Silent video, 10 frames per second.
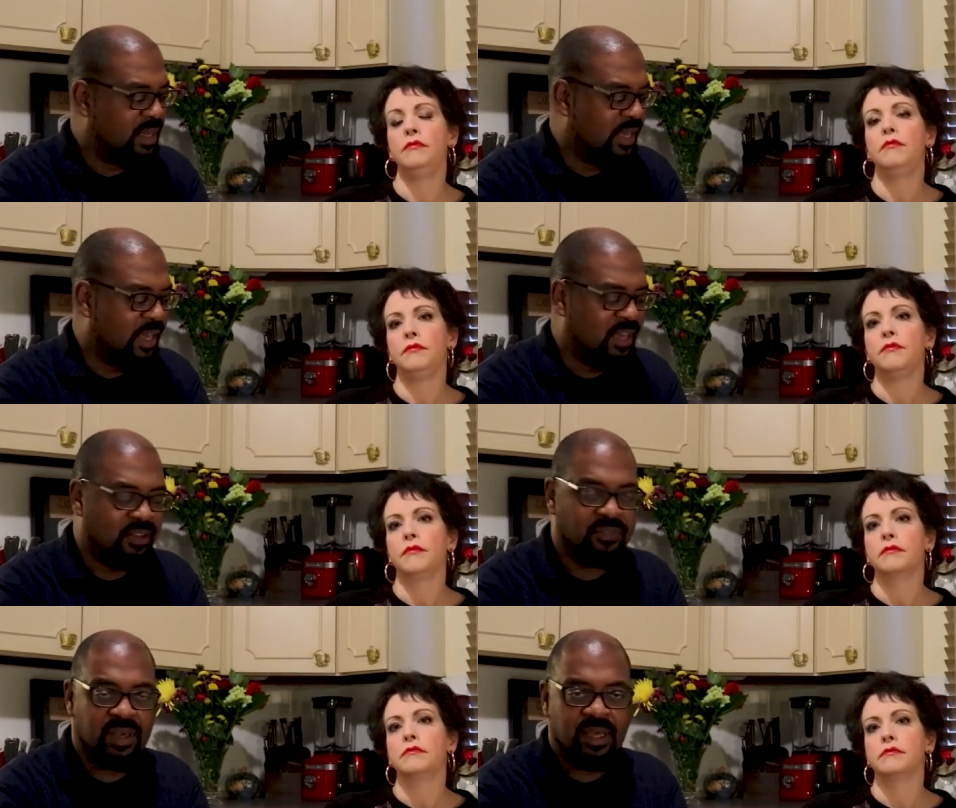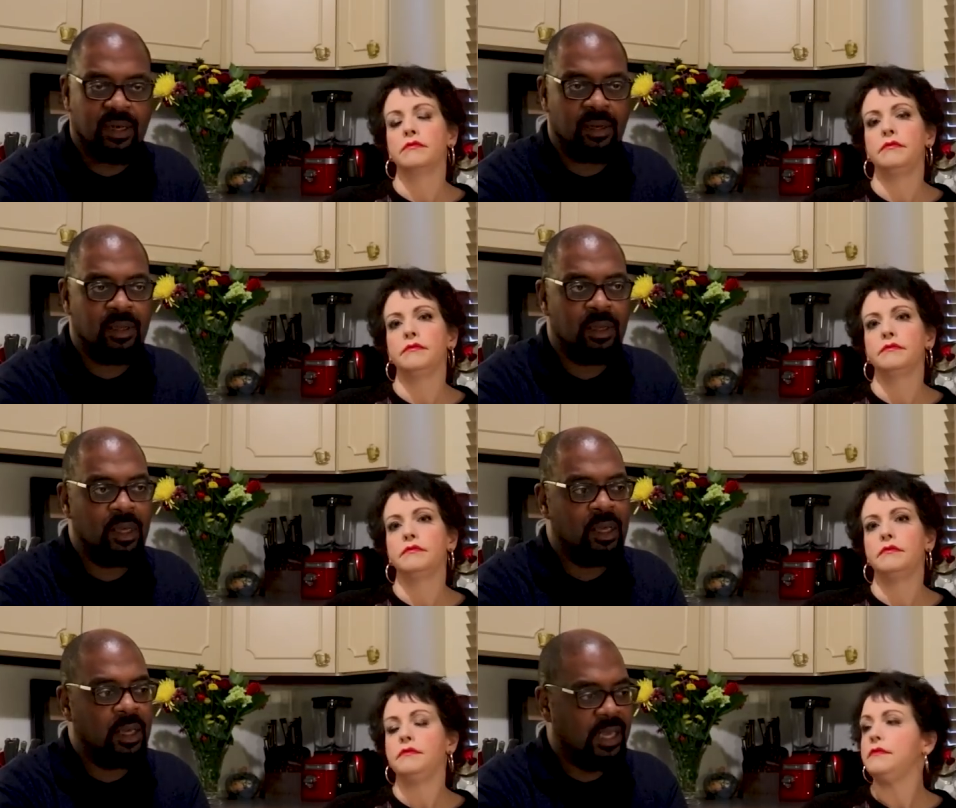Speaker 1: that i have and
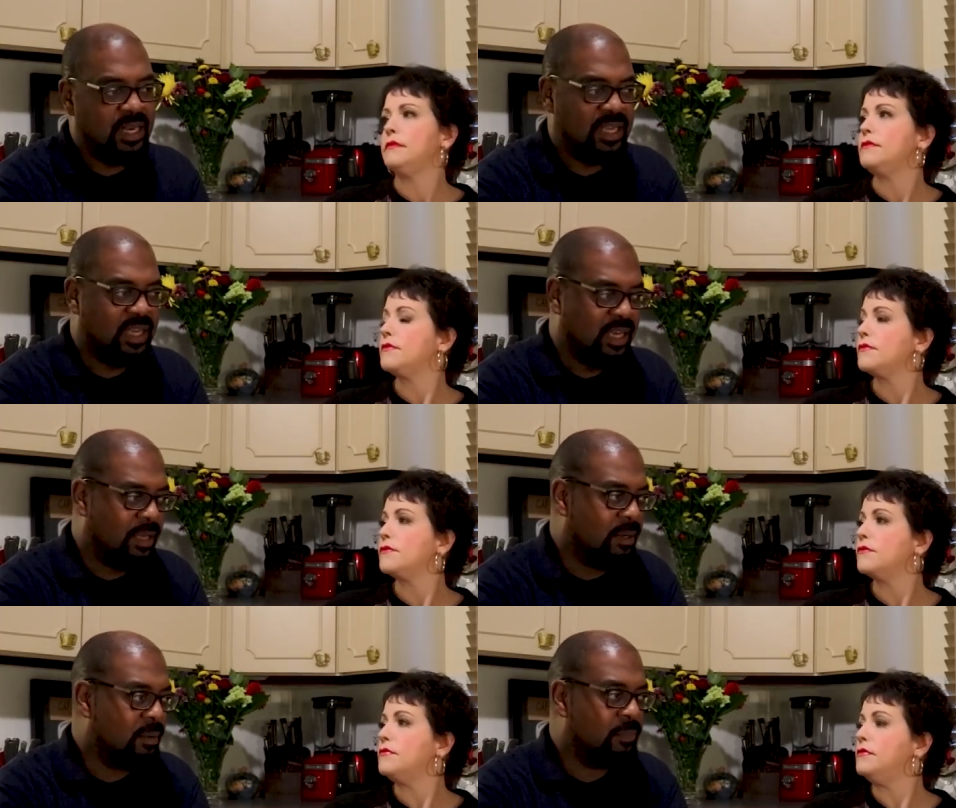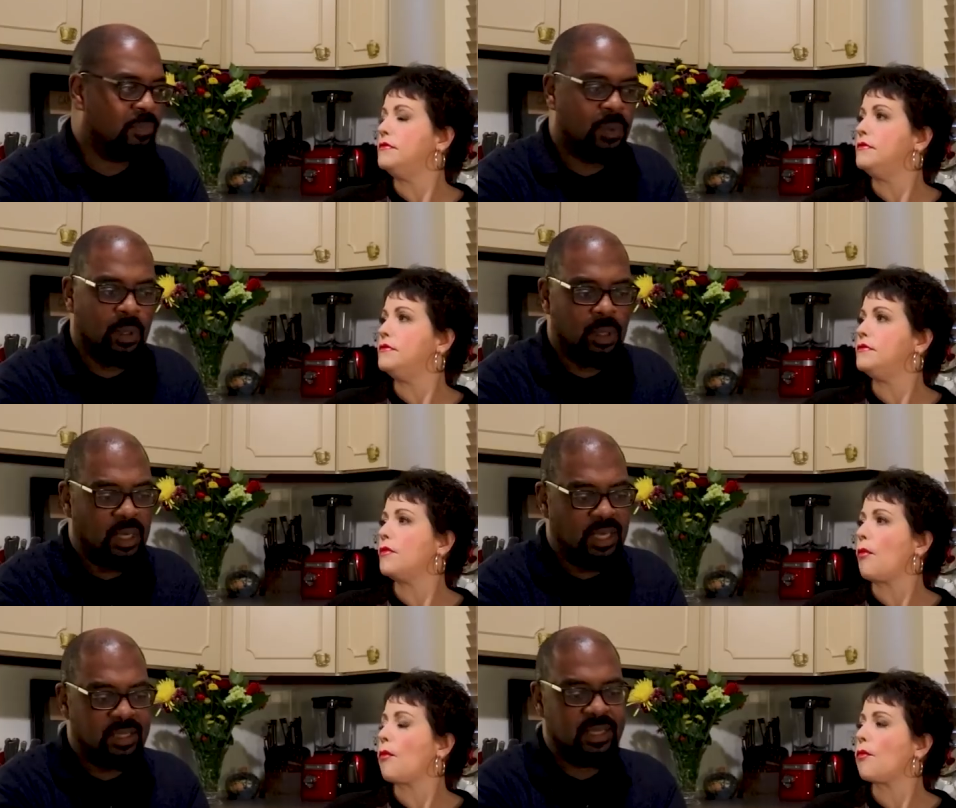and again
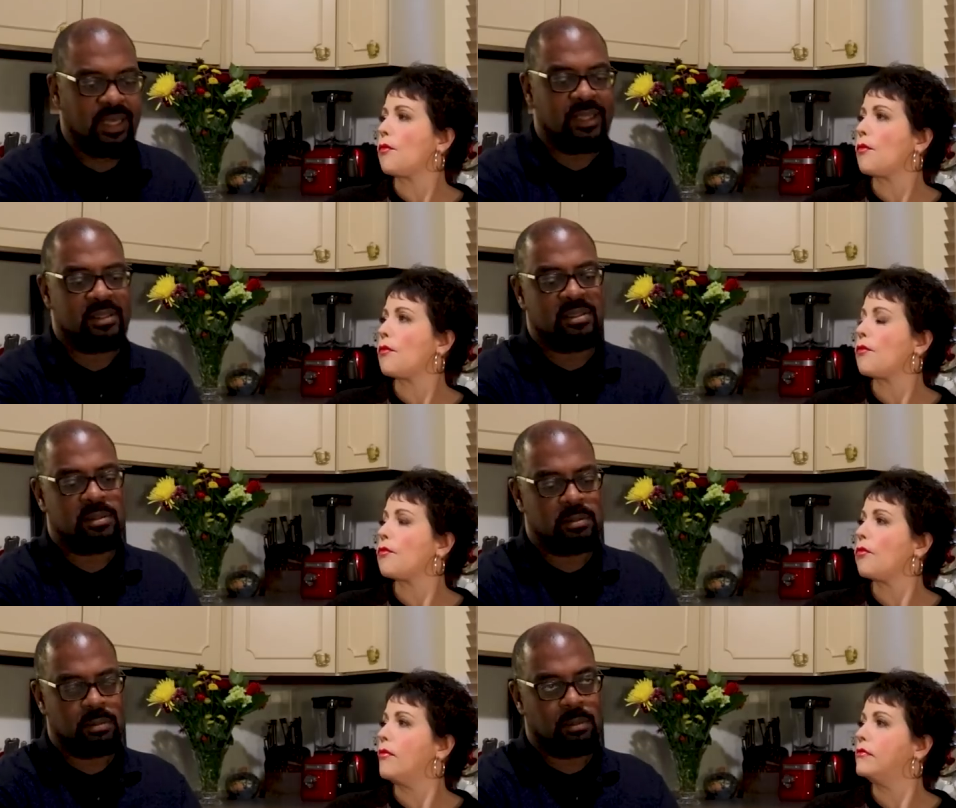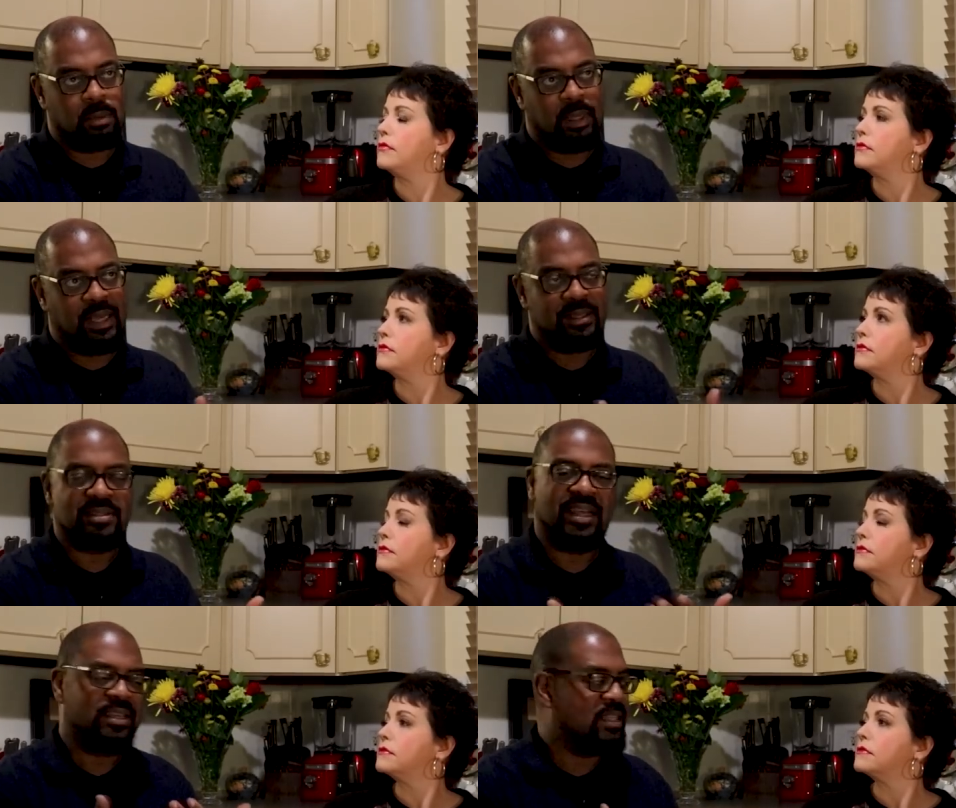it has.
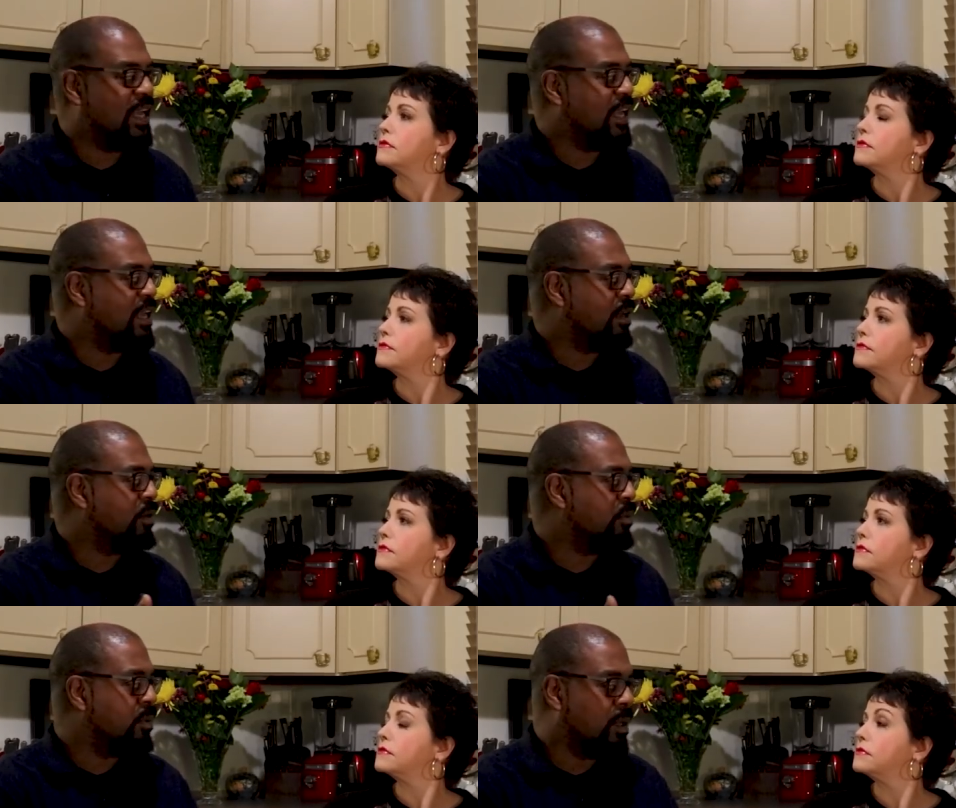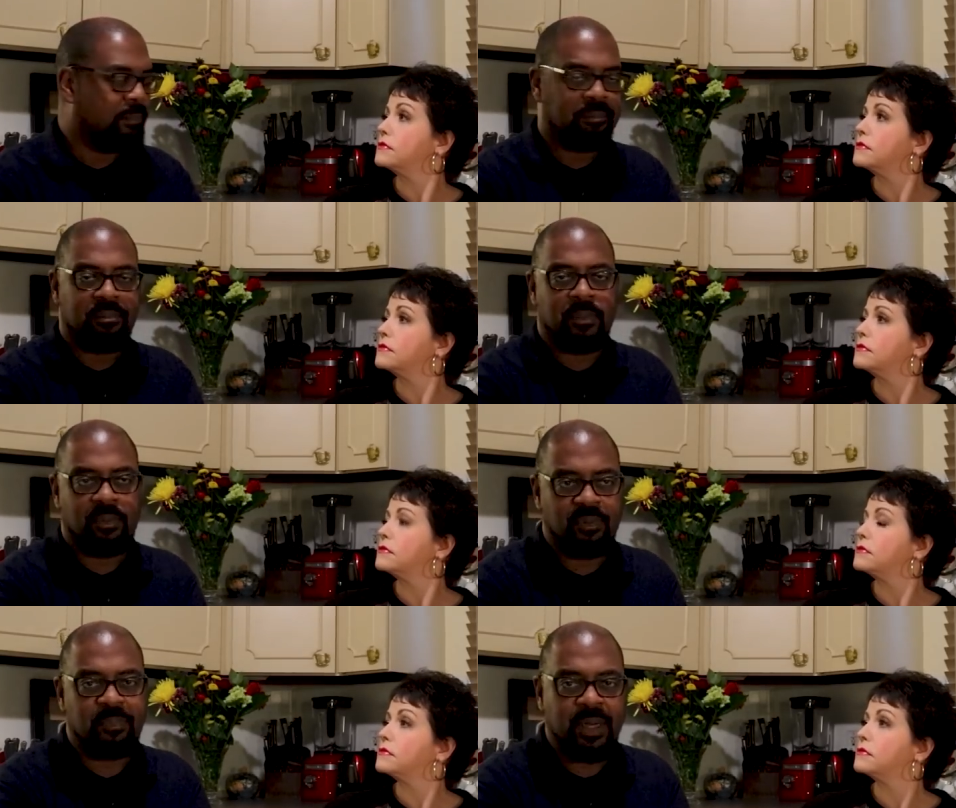See, I kind of grew up
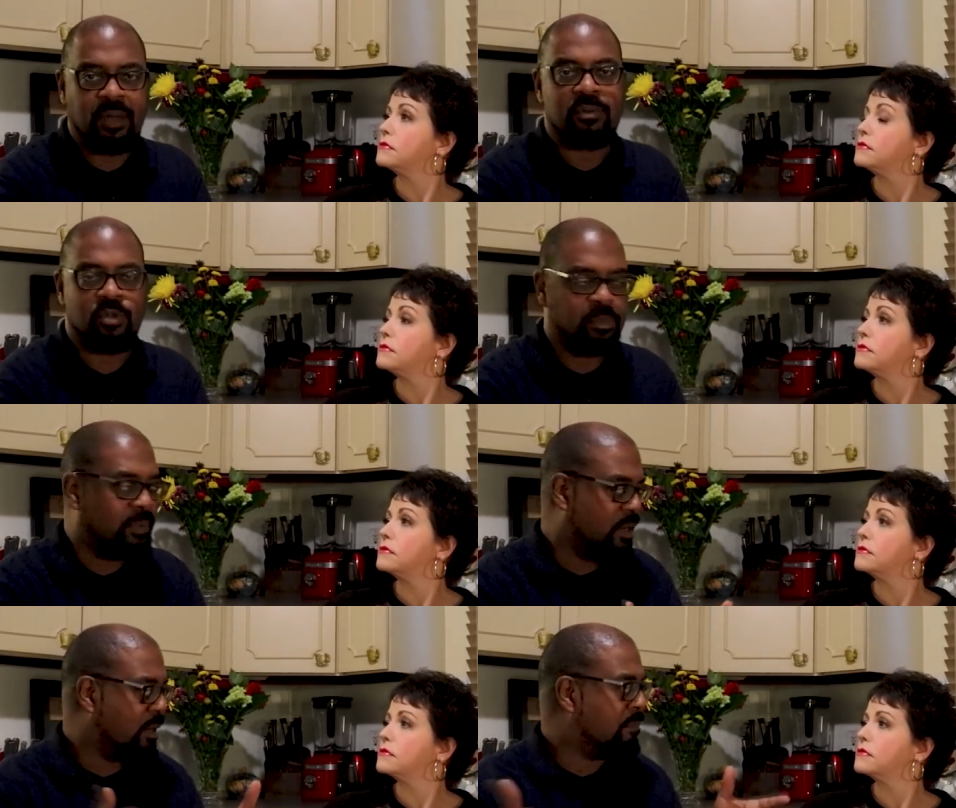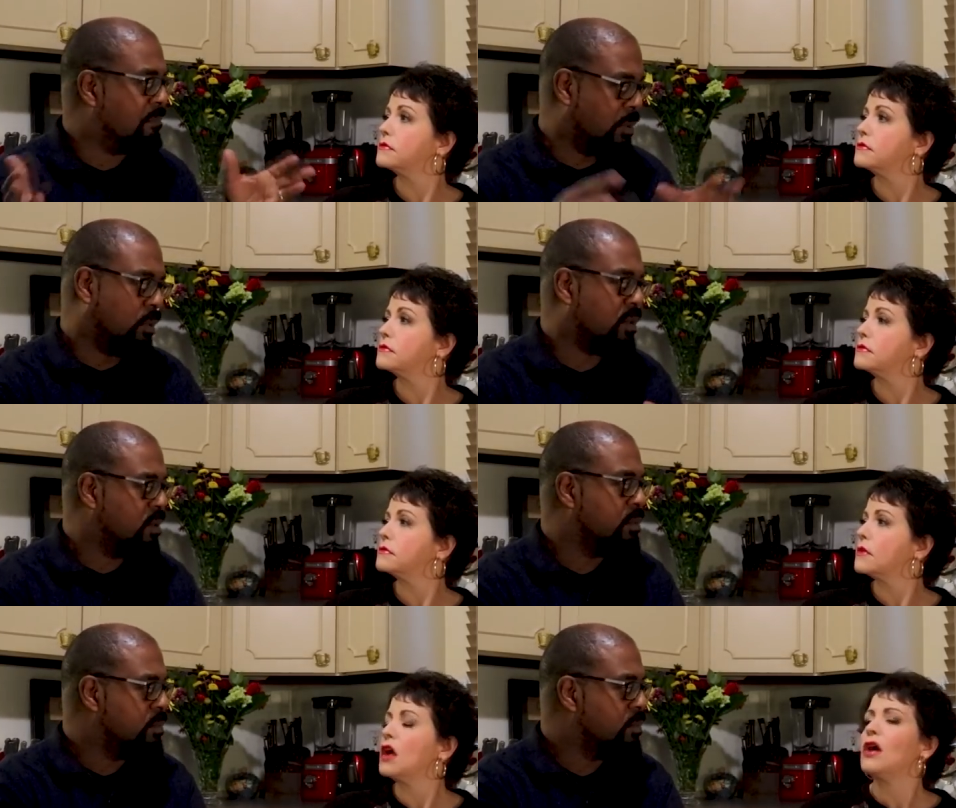with parents who bought in bulk.